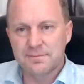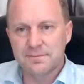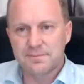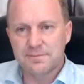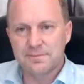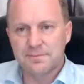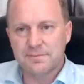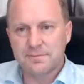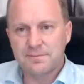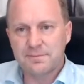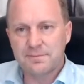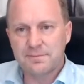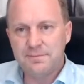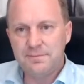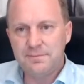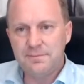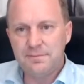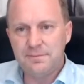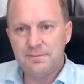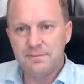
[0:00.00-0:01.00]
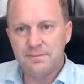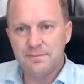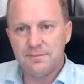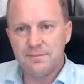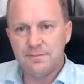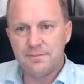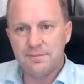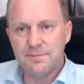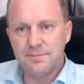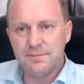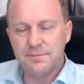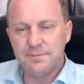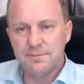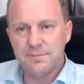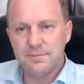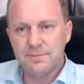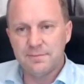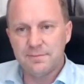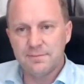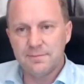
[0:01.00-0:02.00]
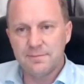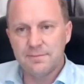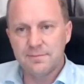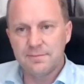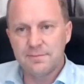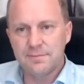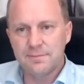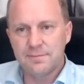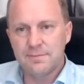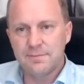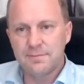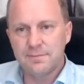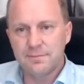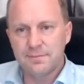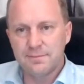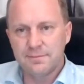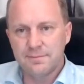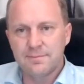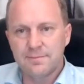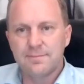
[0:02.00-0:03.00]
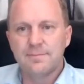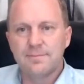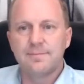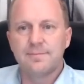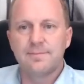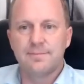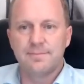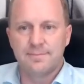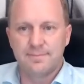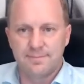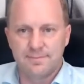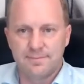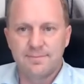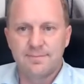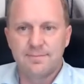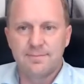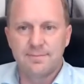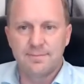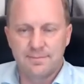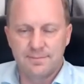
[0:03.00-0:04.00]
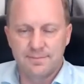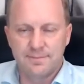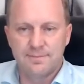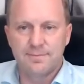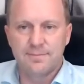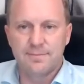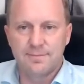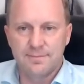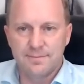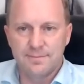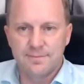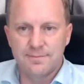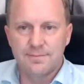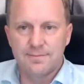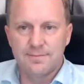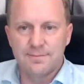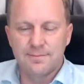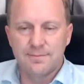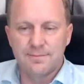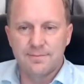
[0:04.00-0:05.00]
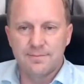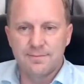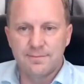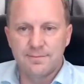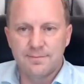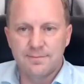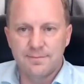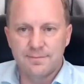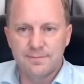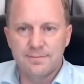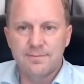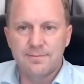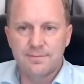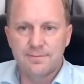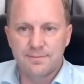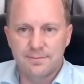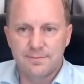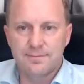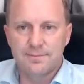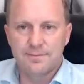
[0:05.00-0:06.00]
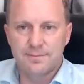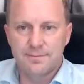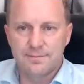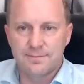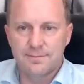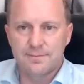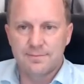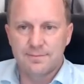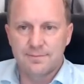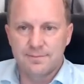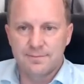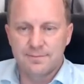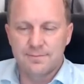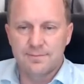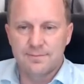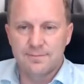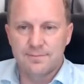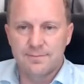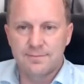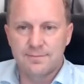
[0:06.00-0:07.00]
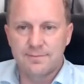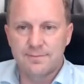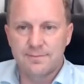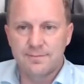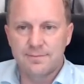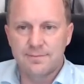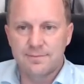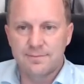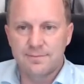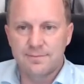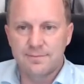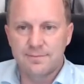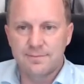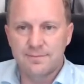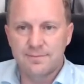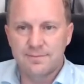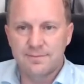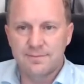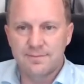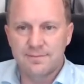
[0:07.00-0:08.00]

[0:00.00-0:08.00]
This person isn't speaking.